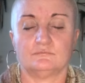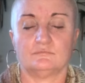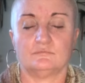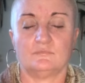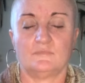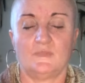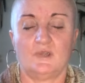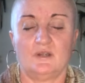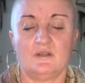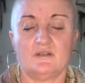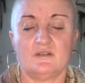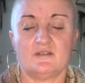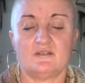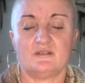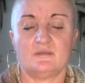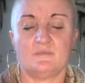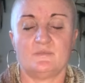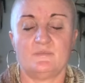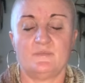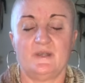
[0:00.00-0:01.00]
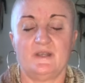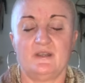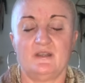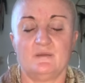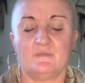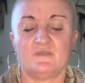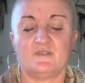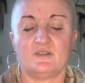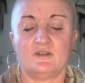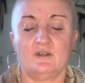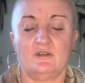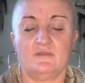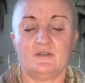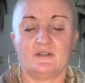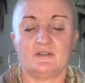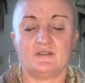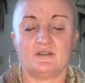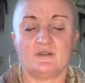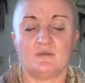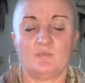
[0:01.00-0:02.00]
And just be the observer
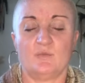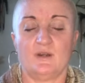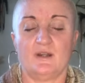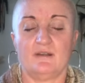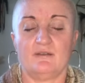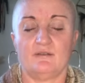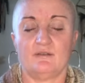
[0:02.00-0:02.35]
to the breath.